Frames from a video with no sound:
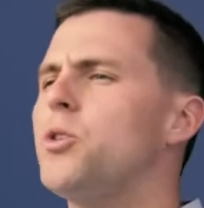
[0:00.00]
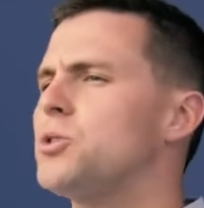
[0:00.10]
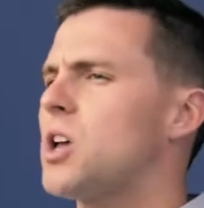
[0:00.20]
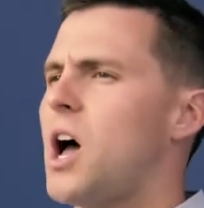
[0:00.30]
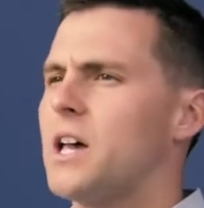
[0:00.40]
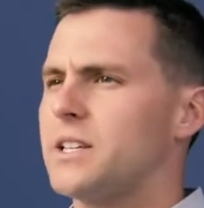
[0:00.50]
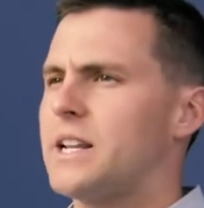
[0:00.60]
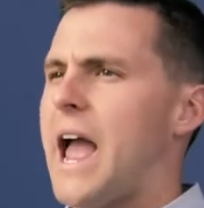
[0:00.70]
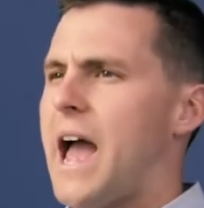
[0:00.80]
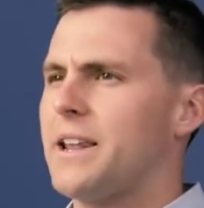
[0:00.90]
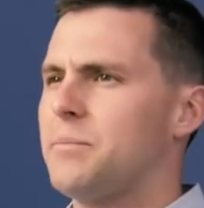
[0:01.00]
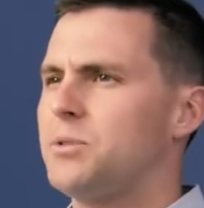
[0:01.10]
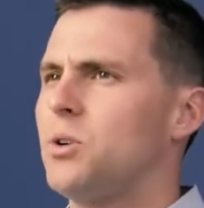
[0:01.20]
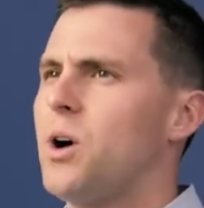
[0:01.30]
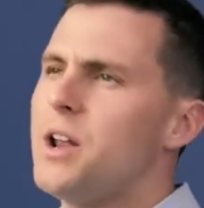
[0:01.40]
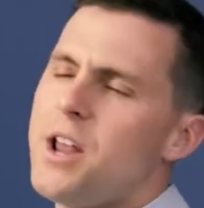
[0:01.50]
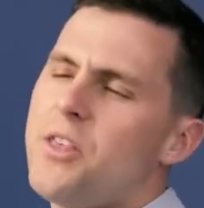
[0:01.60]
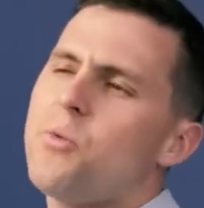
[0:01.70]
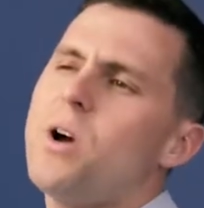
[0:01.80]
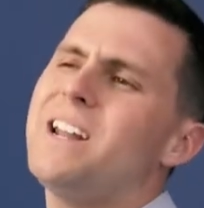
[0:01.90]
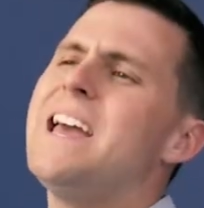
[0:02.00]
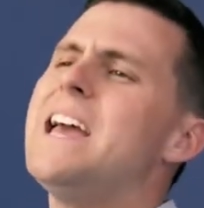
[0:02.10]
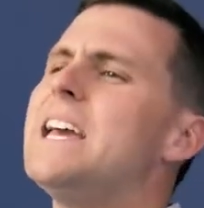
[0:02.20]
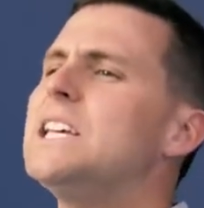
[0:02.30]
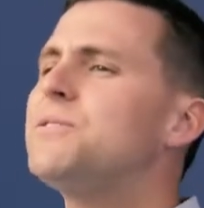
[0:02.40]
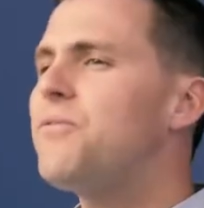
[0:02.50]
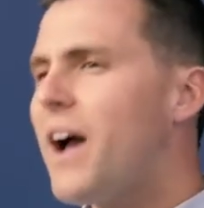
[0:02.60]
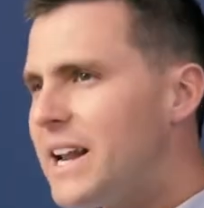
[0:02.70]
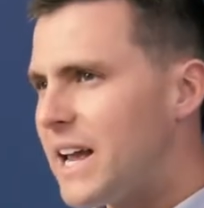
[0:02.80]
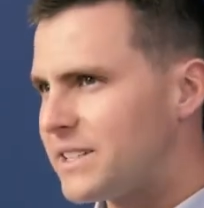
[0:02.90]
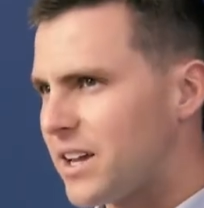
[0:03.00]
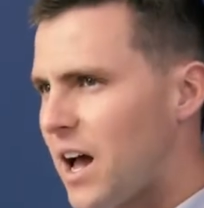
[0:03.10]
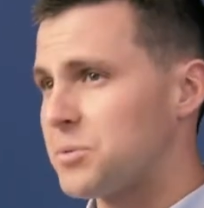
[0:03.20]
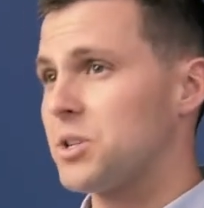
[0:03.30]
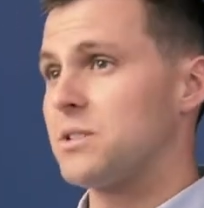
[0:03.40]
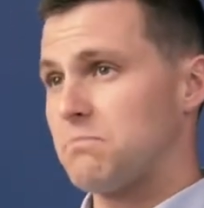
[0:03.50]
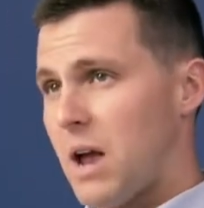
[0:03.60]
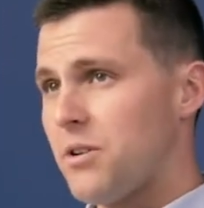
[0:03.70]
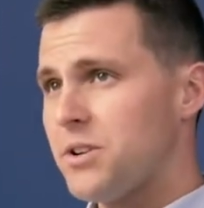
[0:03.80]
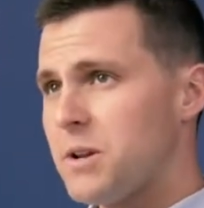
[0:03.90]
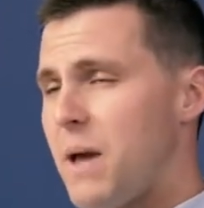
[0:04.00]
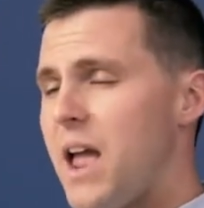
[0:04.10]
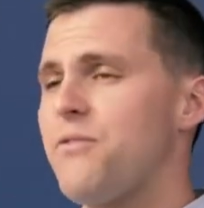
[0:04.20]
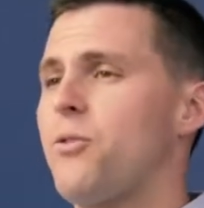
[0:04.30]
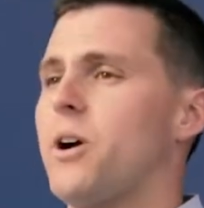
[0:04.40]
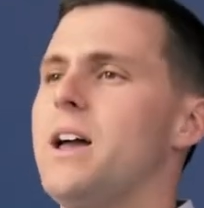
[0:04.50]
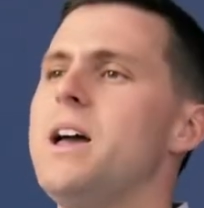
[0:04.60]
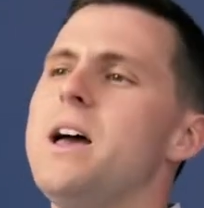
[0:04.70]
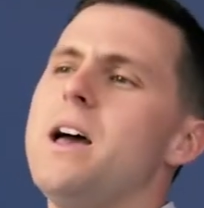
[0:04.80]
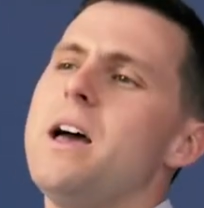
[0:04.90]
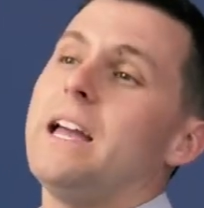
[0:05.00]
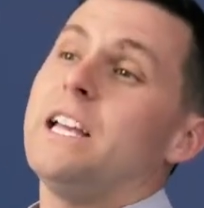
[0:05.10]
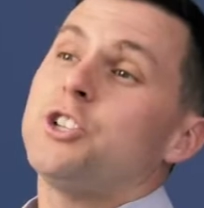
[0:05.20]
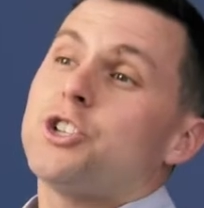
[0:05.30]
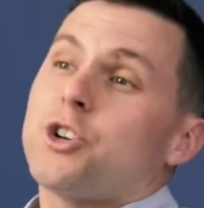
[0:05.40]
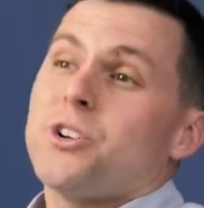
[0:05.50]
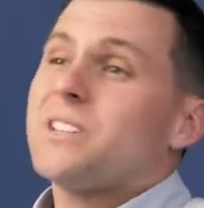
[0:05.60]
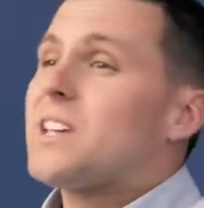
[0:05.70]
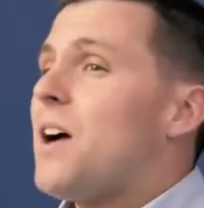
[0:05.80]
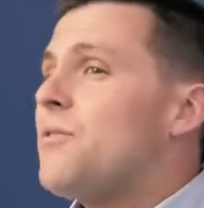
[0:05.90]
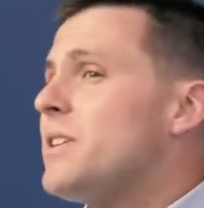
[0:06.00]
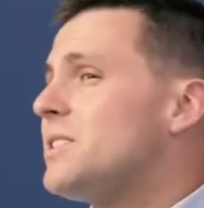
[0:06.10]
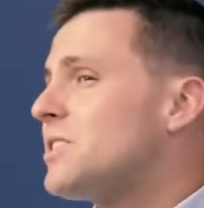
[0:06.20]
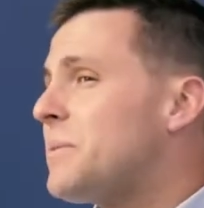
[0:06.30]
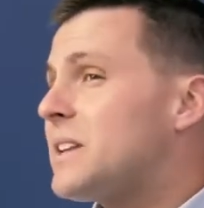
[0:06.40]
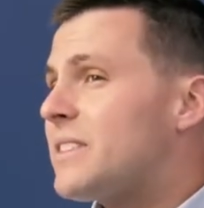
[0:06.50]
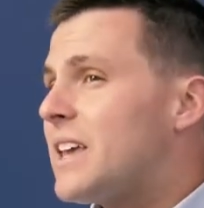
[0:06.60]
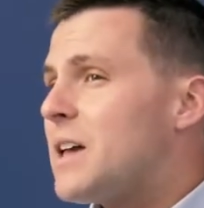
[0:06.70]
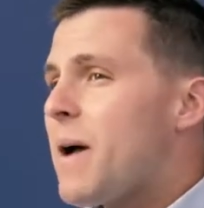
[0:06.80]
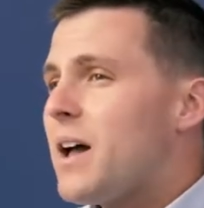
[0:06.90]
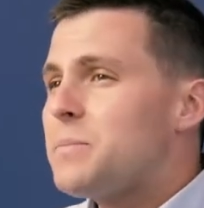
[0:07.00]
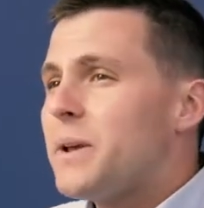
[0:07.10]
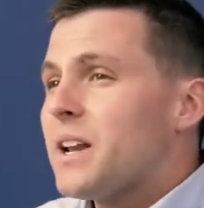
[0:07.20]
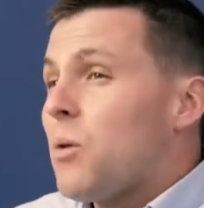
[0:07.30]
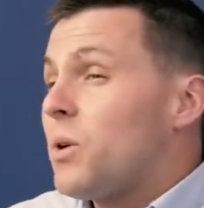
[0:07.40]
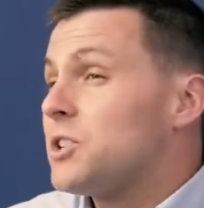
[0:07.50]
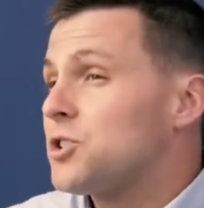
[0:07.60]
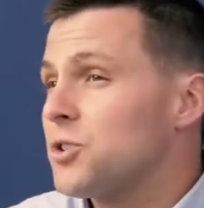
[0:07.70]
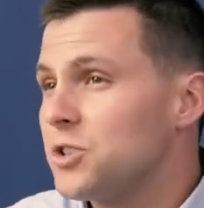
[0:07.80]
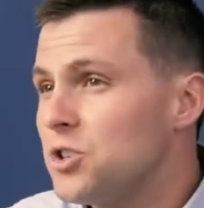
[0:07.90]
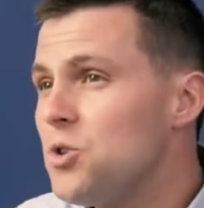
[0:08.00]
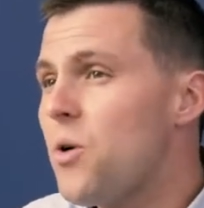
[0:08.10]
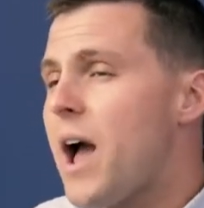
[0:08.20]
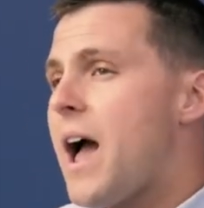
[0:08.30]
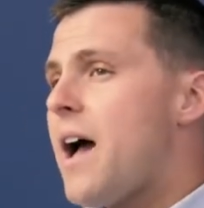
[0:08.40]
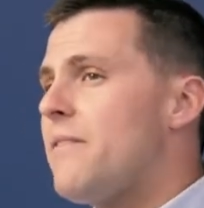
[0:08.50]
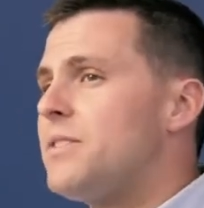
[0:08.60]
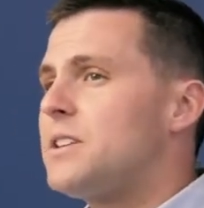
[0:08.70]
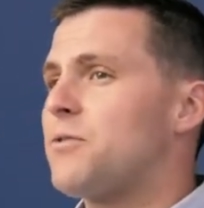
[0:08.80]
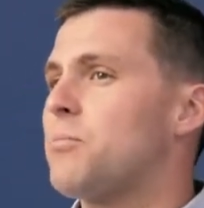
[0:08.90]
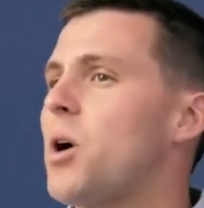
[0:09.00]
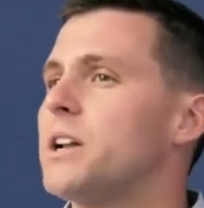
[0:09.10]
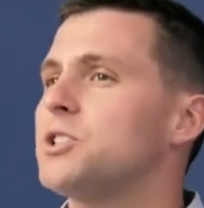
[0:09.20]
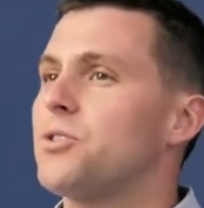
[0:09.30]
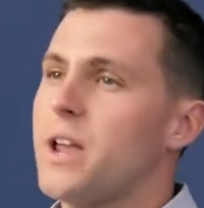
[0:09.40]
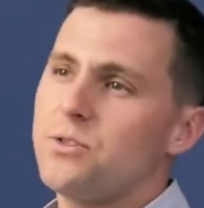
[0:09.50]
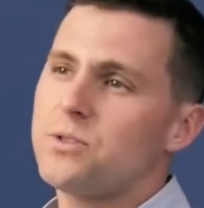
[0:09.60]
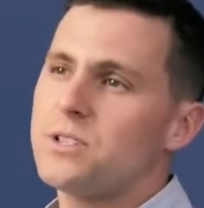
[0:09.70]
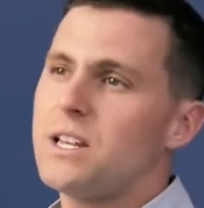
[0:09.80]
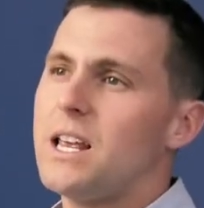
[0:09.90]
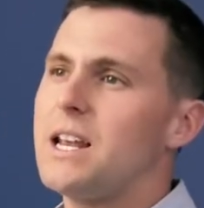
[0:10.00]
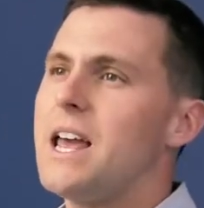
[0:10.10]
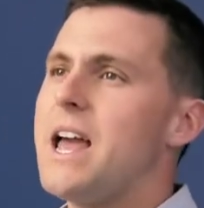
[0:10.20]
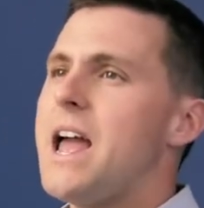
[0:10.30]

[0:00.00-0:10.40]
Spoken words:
those costs gonna add up to? Another one is financing options. How are you gonna pay for it? Insurance coverage, something to think about depending on what insurance you have, the different products you're interested in.